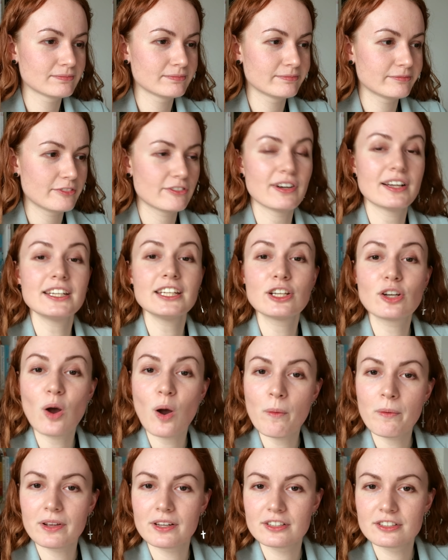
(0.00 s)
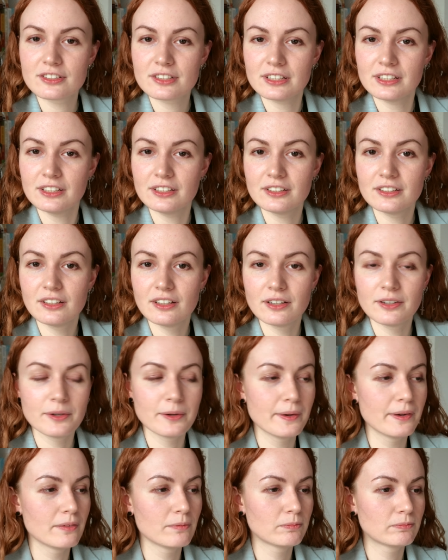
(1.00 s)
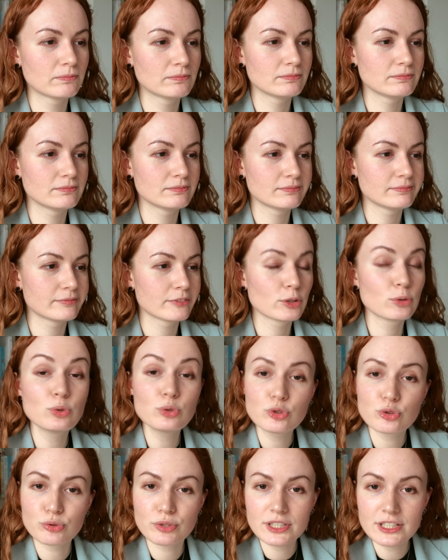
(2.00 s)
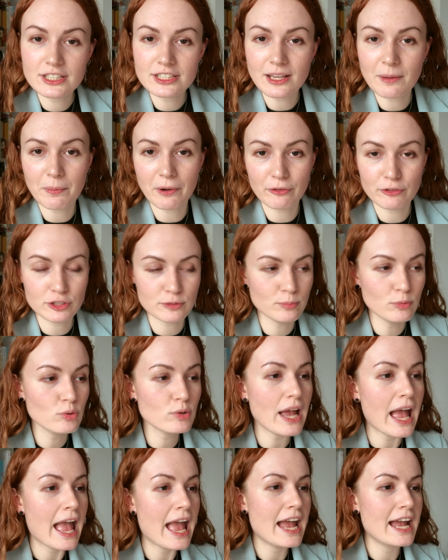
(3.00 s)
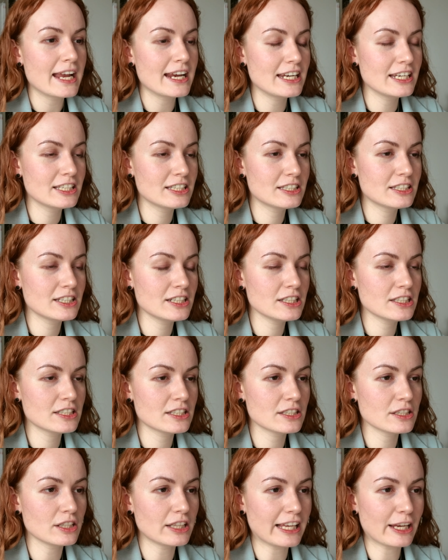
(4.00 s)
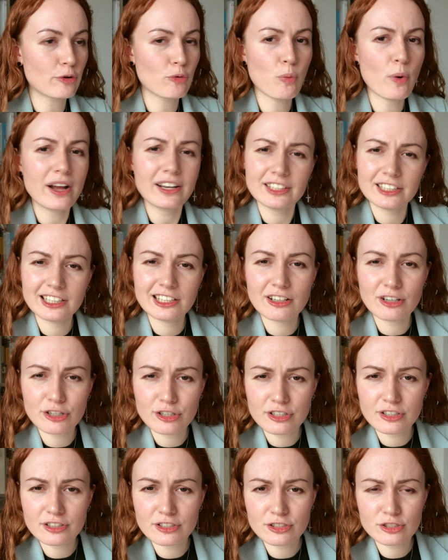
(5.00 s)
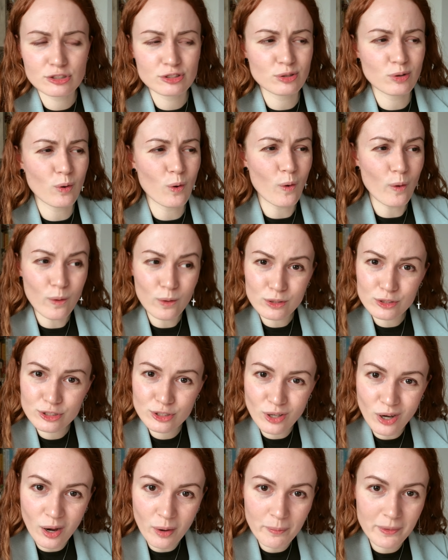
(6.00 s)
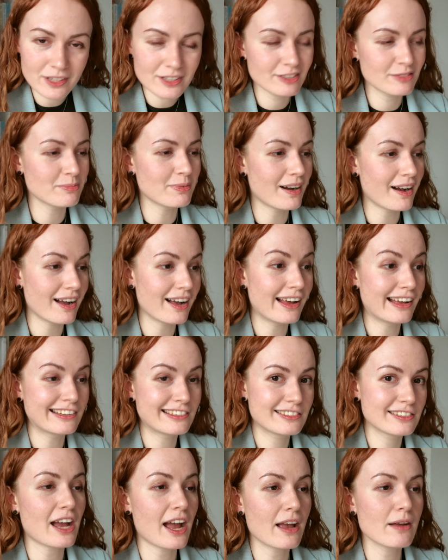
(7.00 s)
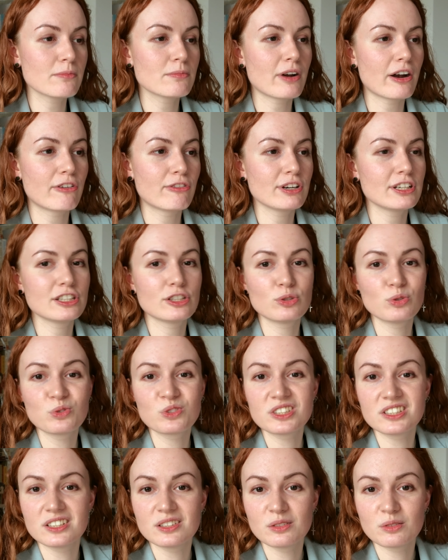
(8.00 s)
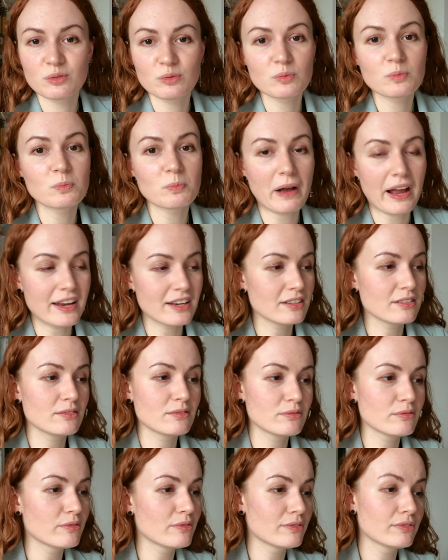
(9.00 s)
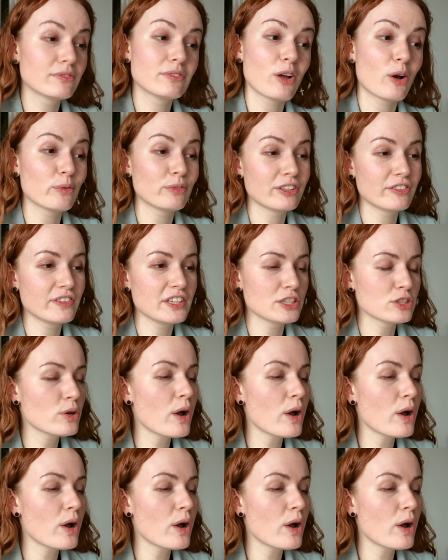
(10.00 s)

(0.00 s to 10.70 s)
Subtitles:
funny comment in Goodreads about this book. It is like 1 year old comment, but I'm already hooked in by only this